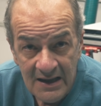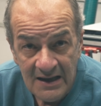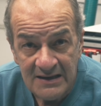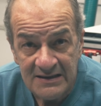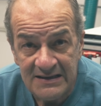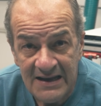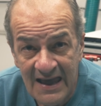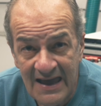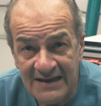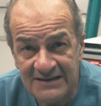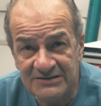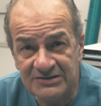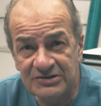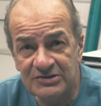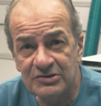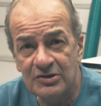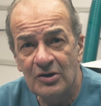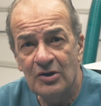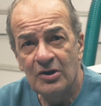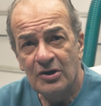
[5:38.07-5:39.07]

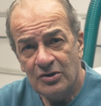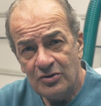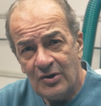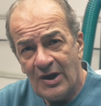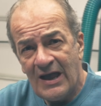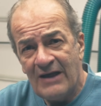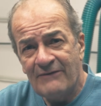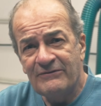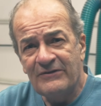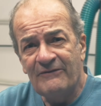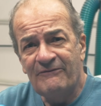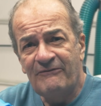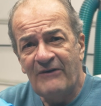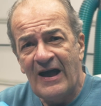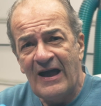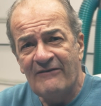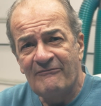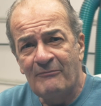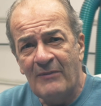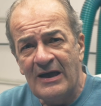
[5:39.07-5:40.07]
Next, you have the
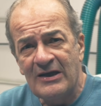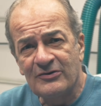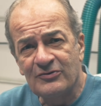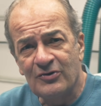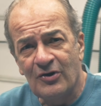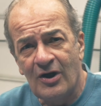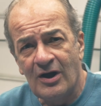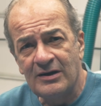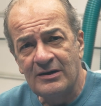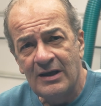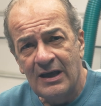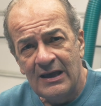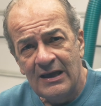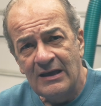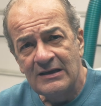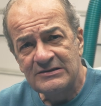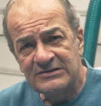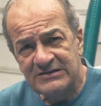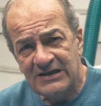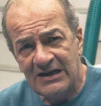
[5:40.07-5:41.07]
5-micron
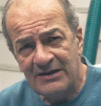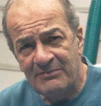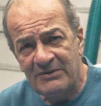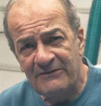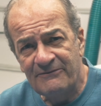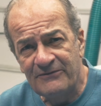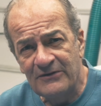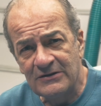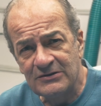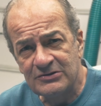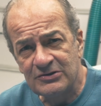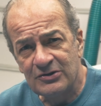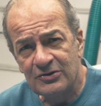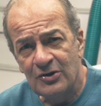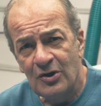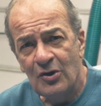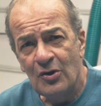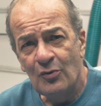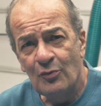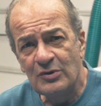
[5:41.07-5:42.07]
sediment filter,
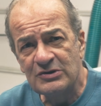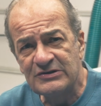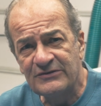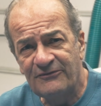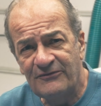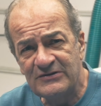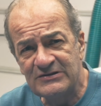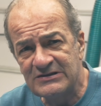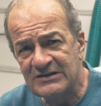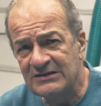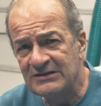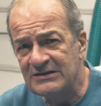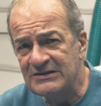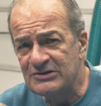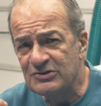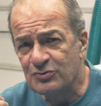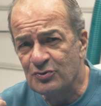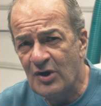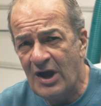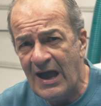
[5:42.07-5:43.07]
which physically
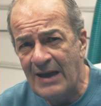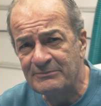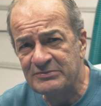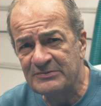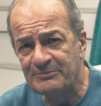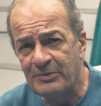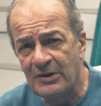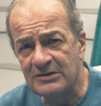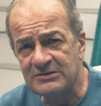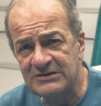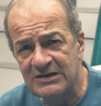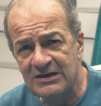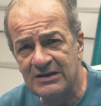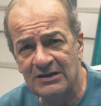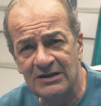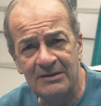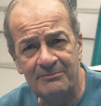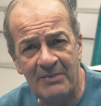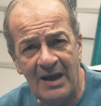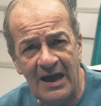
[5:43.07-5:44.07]
traps
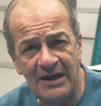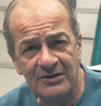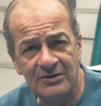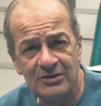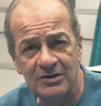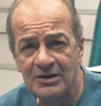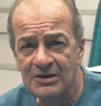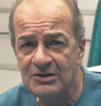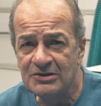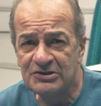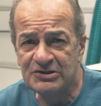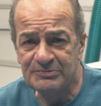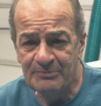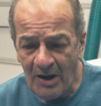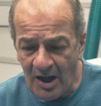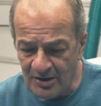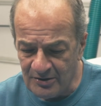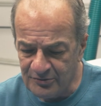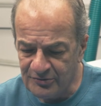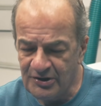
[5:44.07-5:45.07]
particulate matter
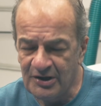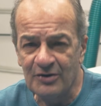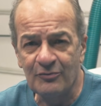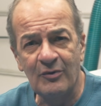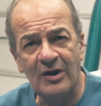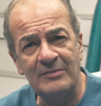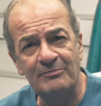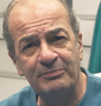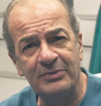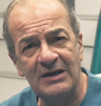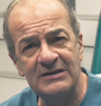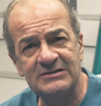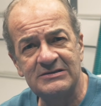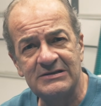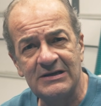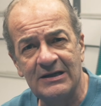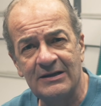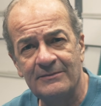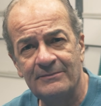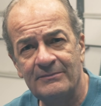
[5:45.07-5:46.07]
smaller than a red blood
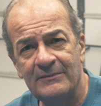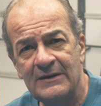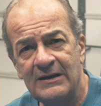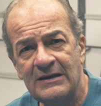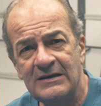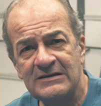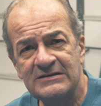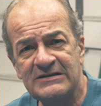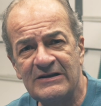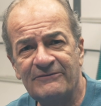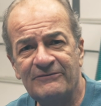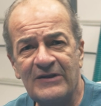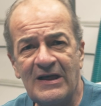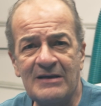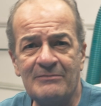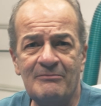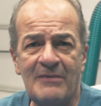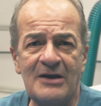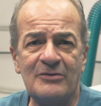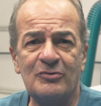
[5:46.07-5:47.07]
cell. Stuff
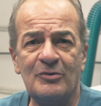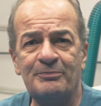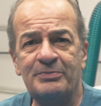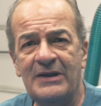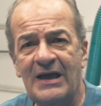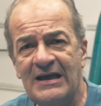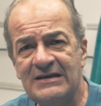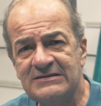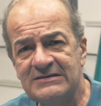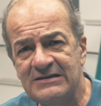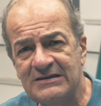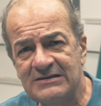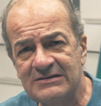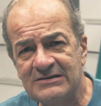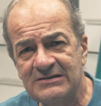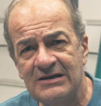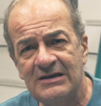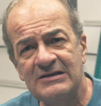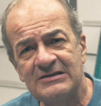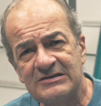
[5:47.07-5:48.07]
like
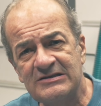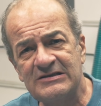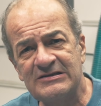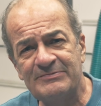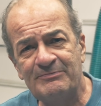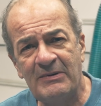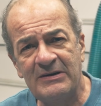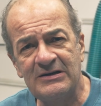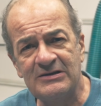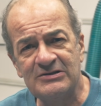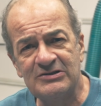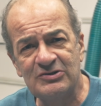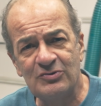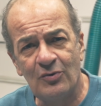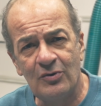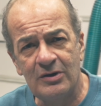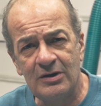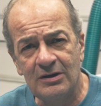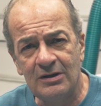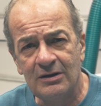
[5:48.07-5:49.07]
microplastics, suspended
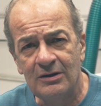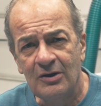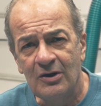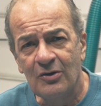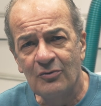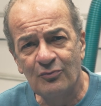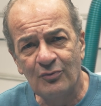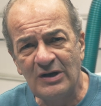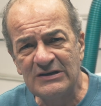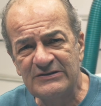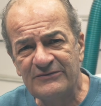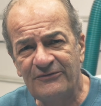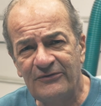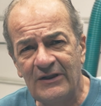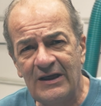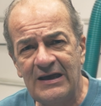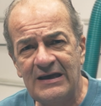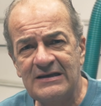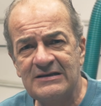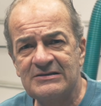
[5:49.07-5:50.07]
soil, rust
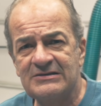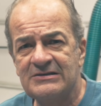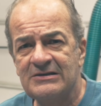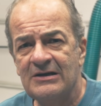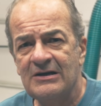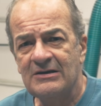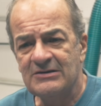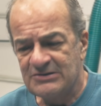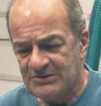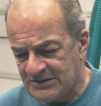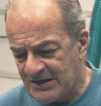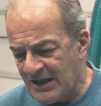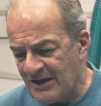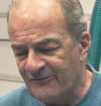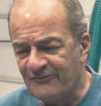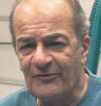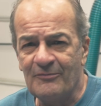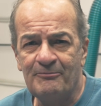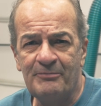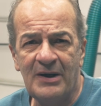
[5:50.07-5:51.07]
flakes, scale
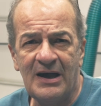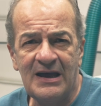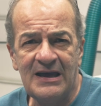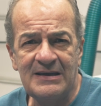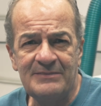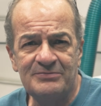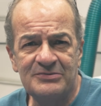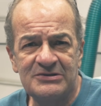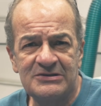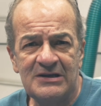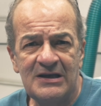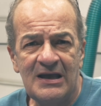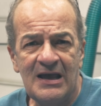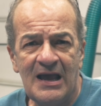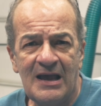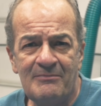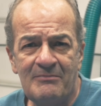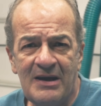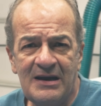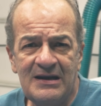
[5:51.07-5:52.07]
from pipes,
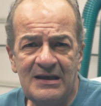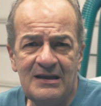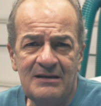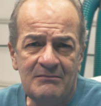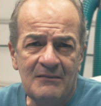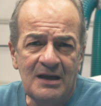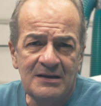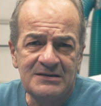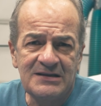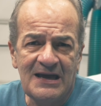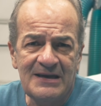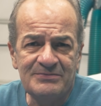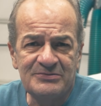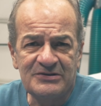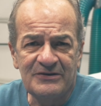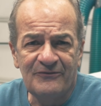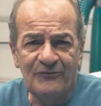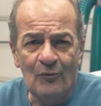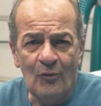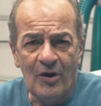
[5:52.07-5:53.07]
and many types
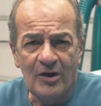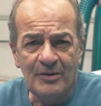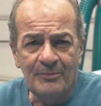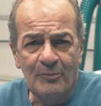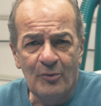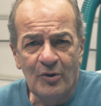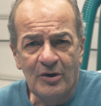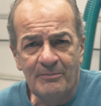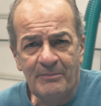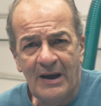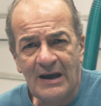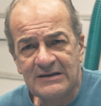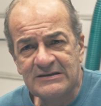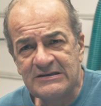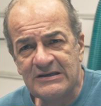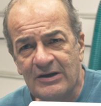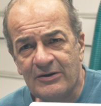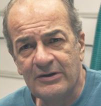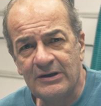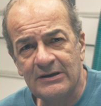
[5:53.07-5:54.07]
of waterborne
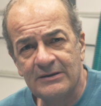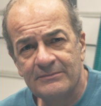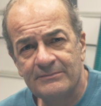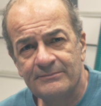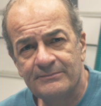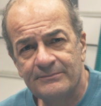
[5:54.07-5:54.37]
bacteria.